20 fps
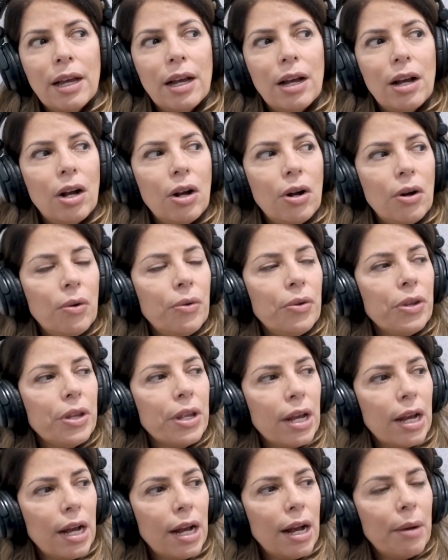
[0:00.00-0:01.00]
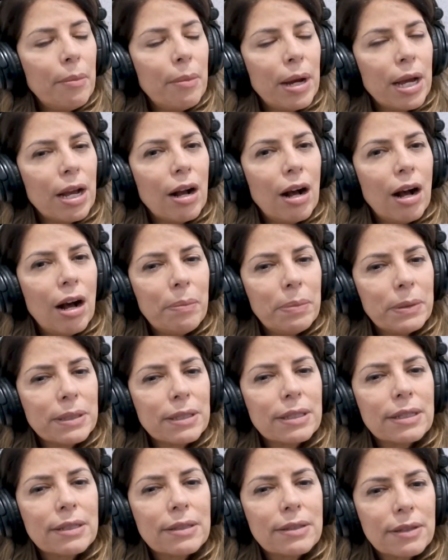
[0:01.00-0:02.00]
oh yeah, my
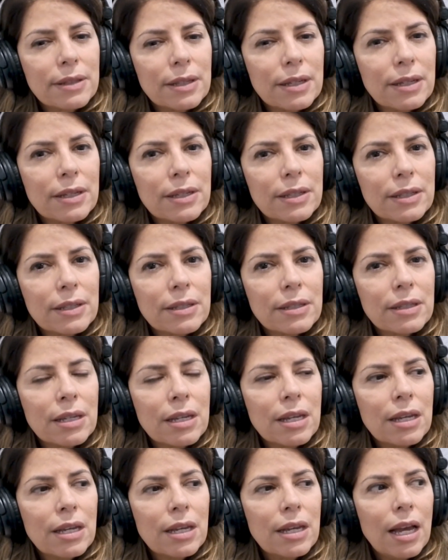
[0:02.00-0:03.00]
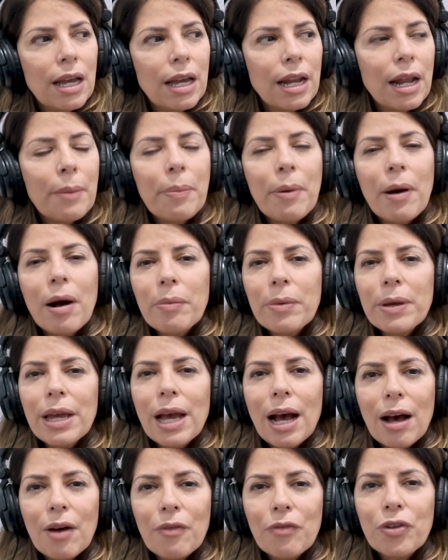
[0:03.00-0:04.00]
opposite is this. And I probably
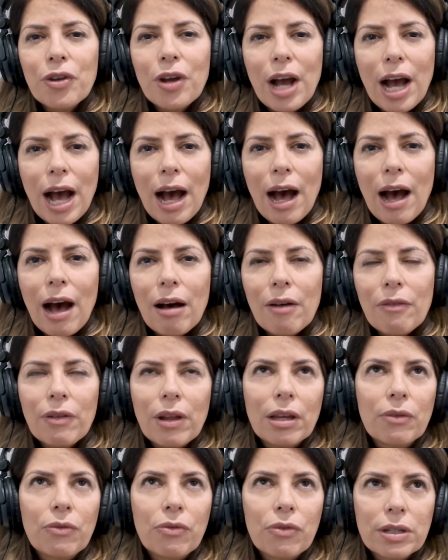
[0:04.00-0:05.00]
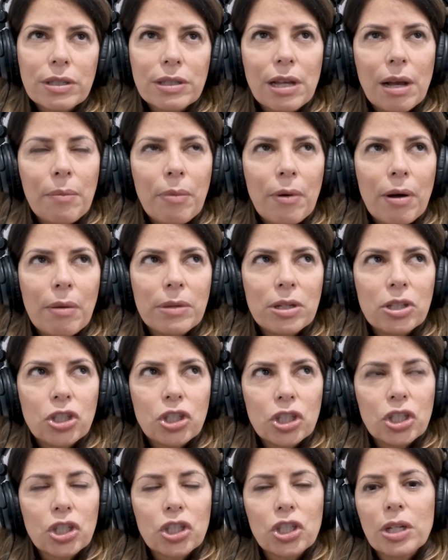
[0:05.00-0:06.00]
have to have, like, for example, a
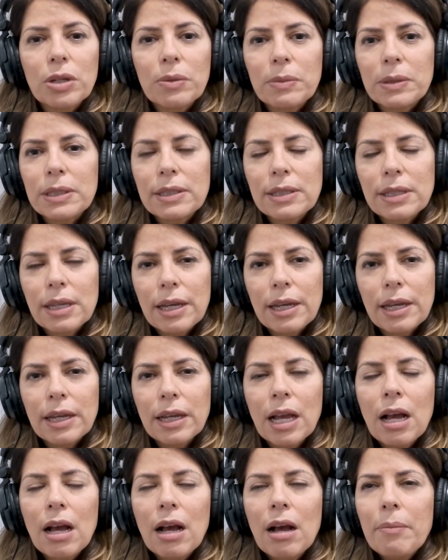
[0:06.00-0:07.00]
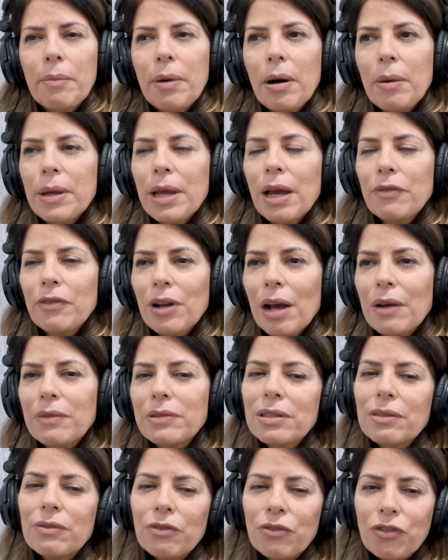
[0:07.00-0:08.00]
magician was saying, probably have to
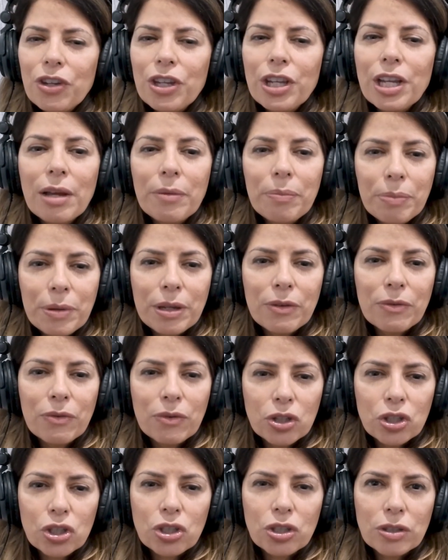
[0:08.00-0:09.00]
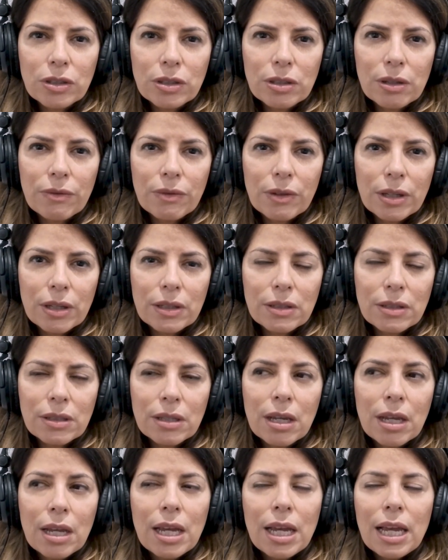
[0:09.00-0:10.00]
have some VIP versions of
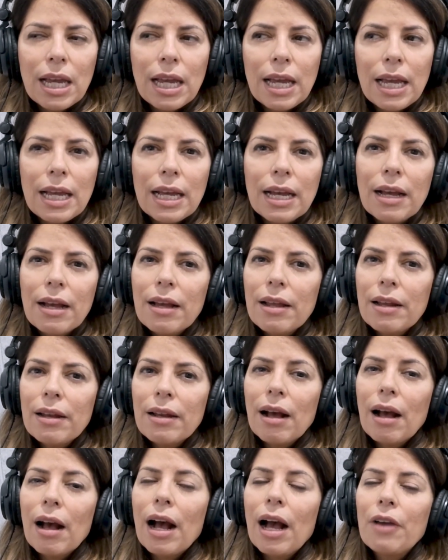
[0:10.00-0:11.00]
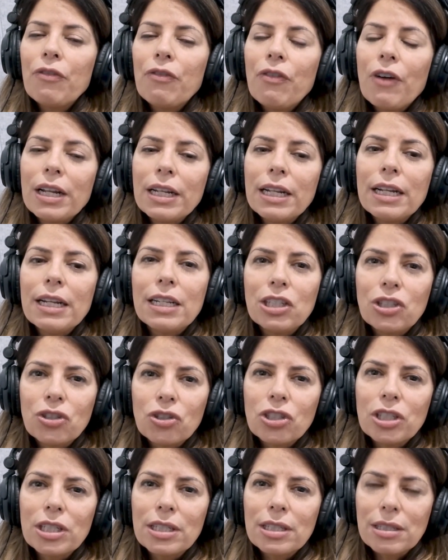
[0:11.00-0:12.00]
this. And I find it
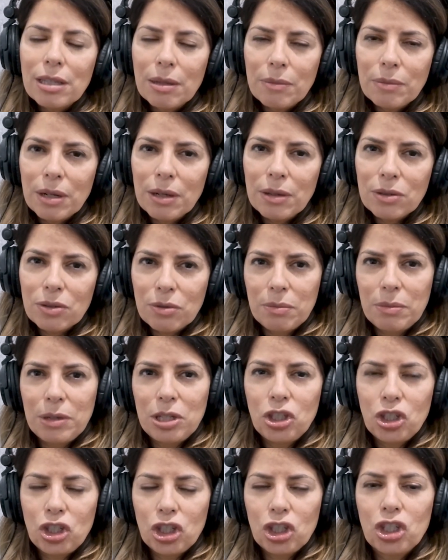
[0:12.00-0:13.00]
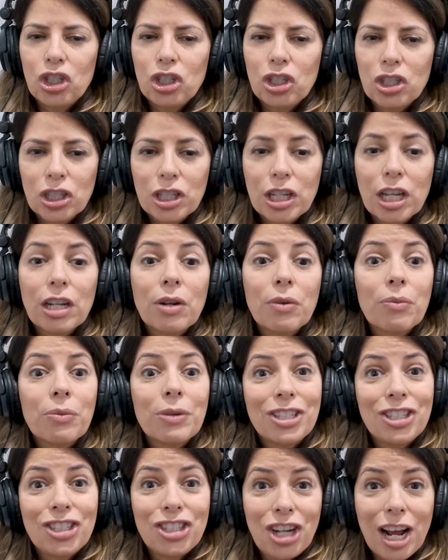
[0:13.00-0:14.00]
interesting sometimes when magicians kind of
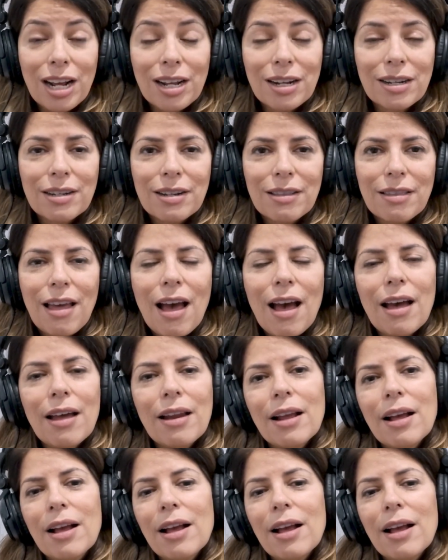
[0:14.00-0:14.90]
reject that